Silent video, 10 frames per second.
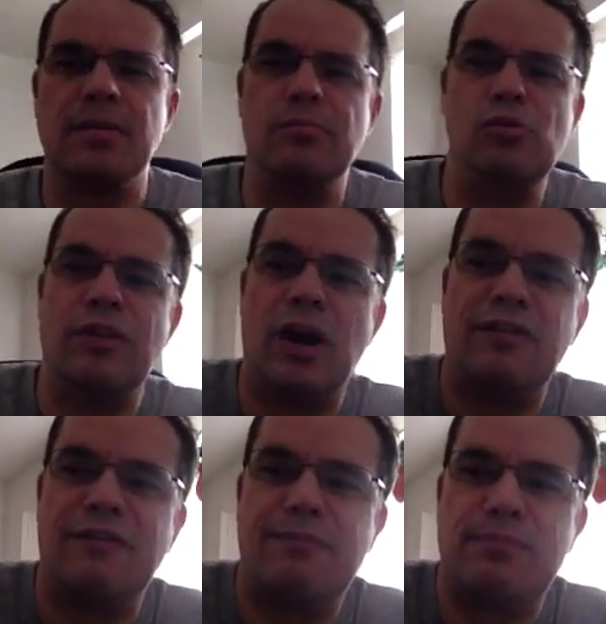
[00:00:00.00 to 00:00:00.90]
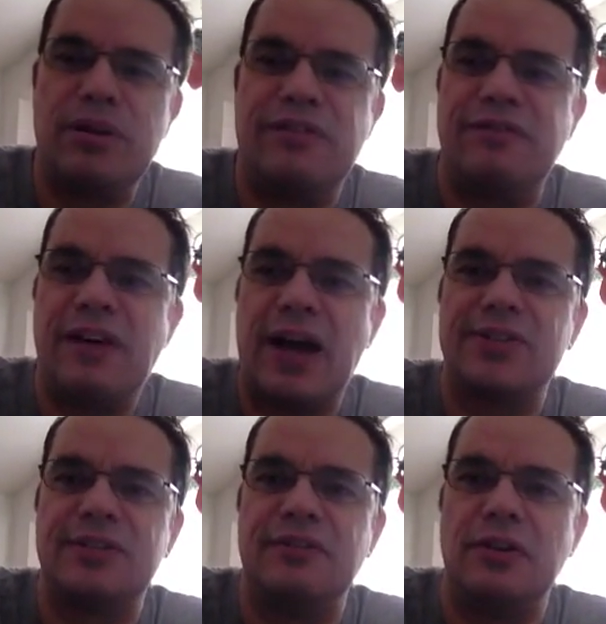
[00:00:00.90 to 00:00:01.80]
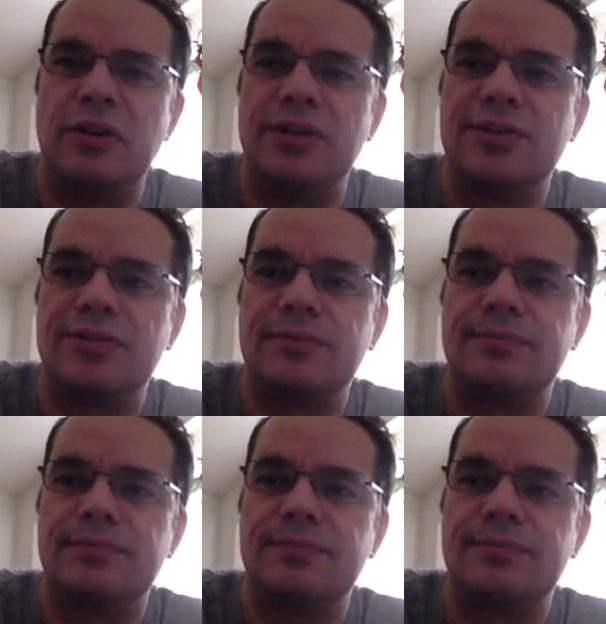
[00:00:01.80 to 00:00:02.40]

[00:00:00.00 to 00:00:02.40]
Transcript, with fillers: move on pretty fast and furious.